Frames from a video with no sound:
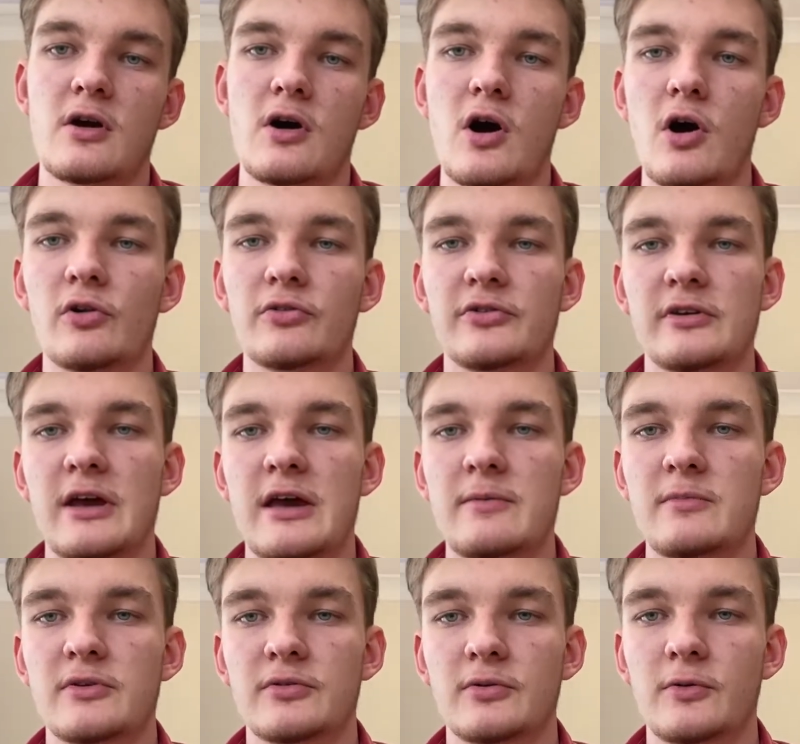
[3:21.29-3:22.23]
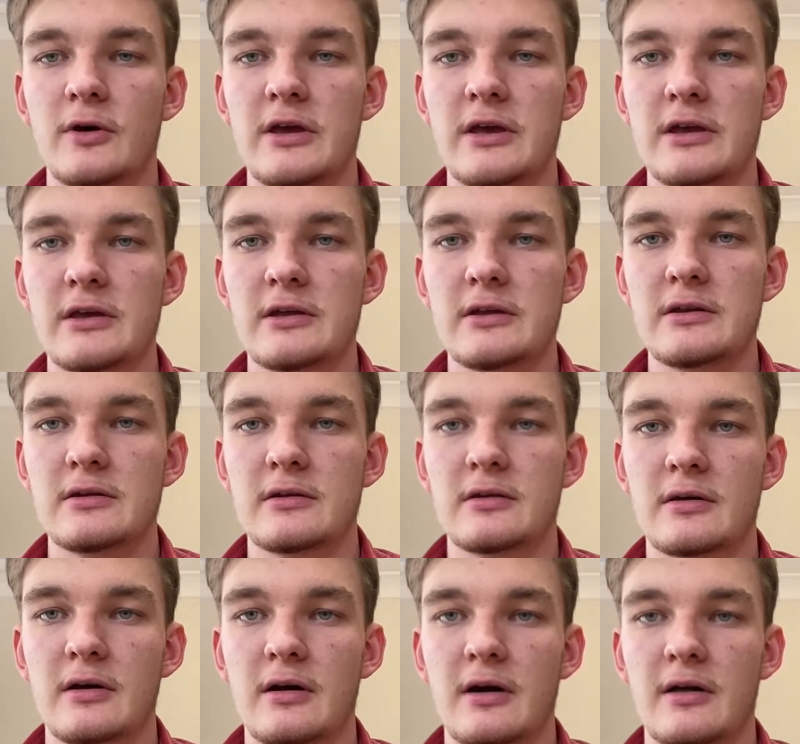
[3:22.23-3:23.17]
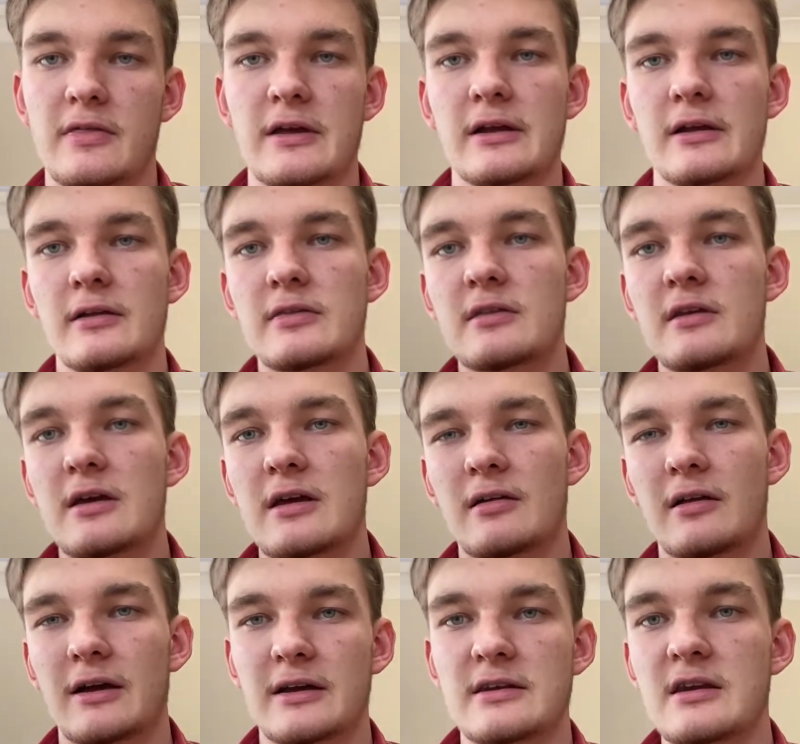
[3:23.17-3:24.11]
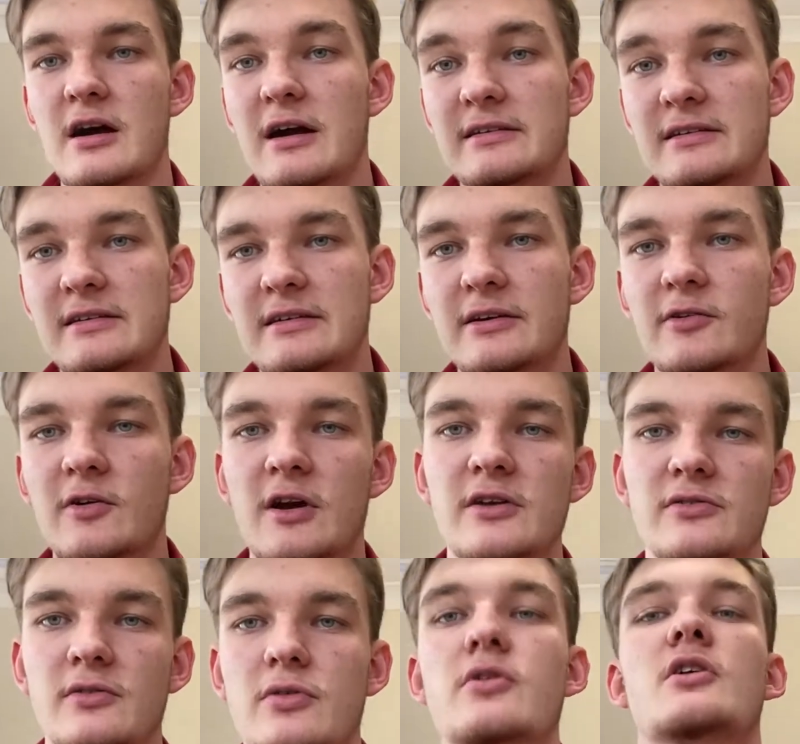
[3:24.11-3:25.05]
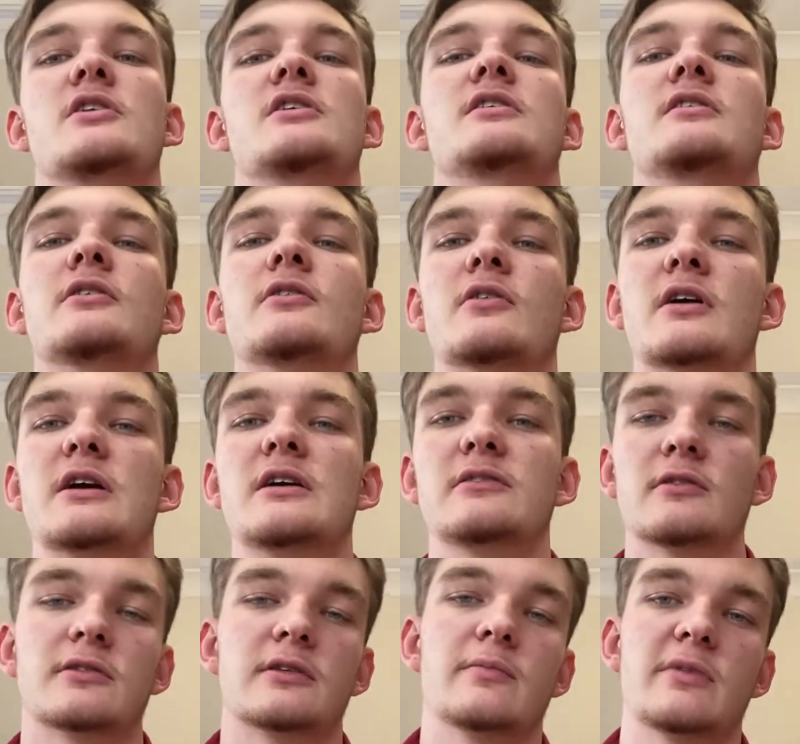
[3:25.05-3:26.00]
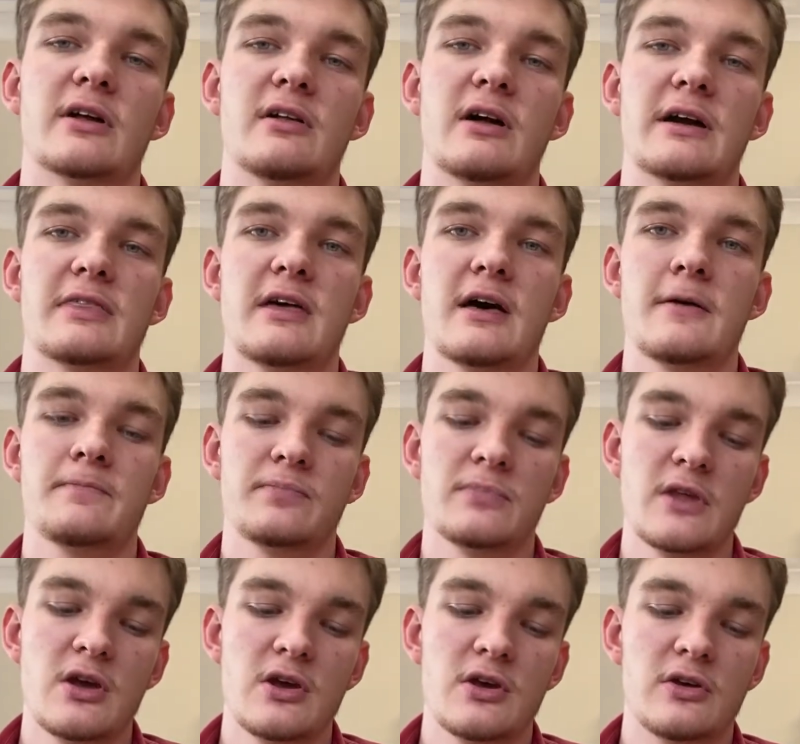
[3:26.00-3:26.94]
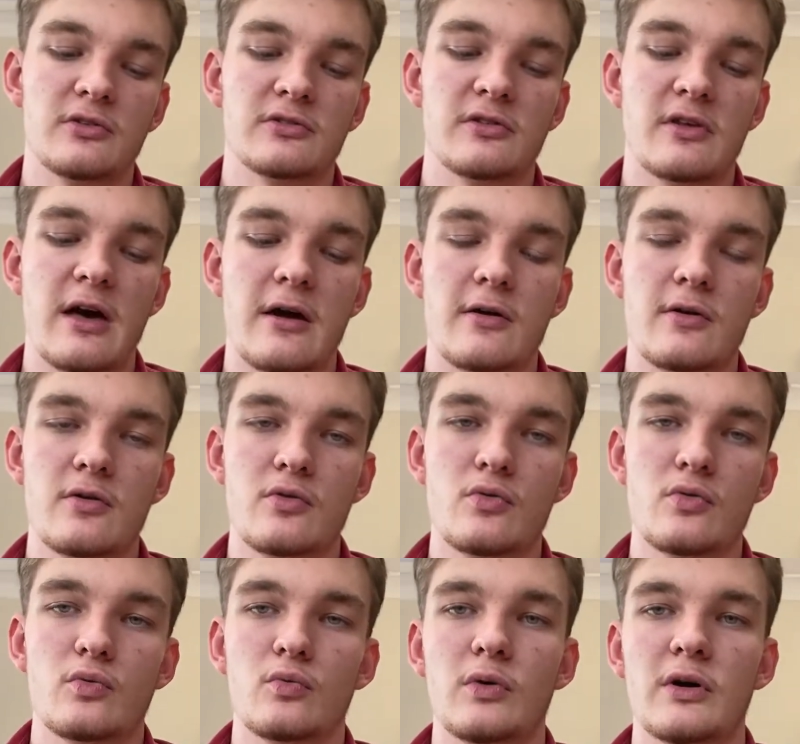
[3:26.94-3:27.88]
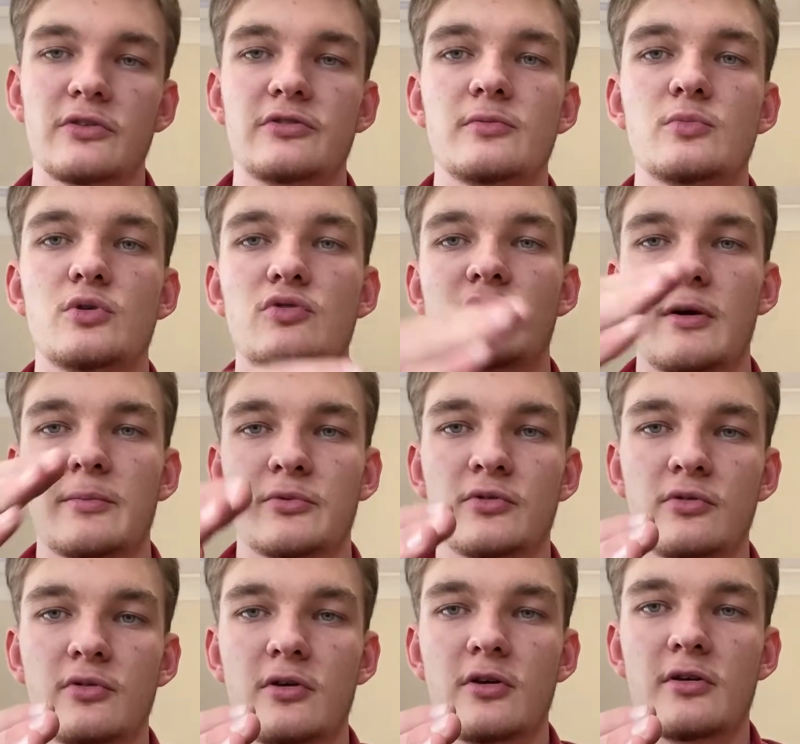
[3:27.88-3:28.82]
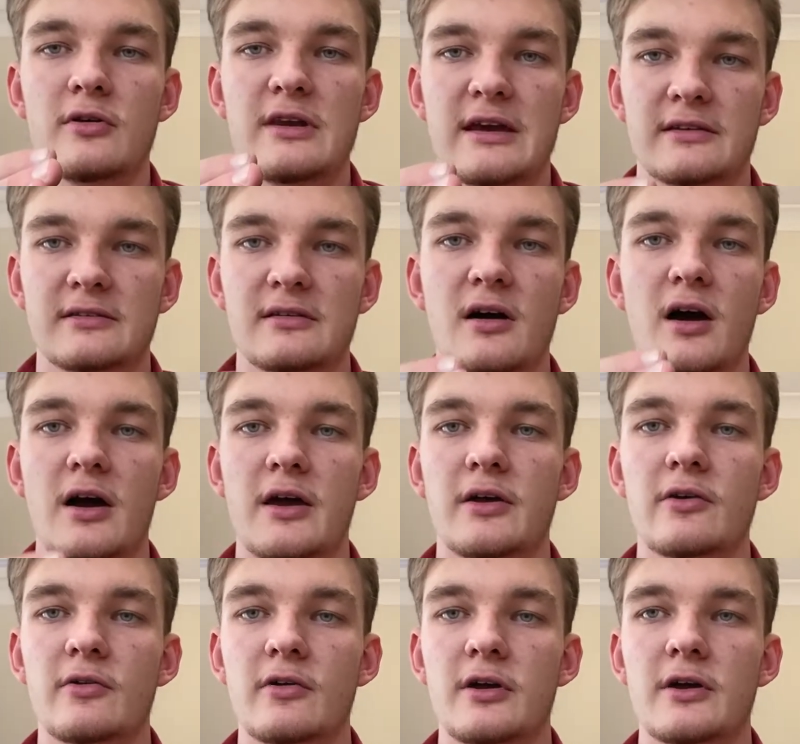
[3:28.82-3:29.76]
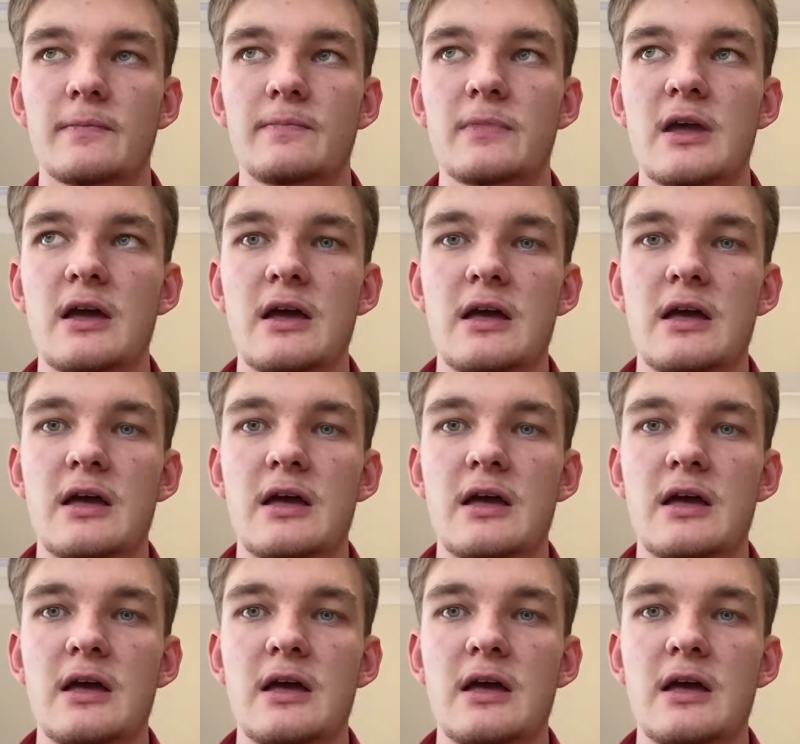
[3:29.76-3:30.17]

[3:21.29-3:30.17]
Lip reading: alternate between, I think, like 90 degrees or 30 degrees or something like that, so that once you move up to the next high grit,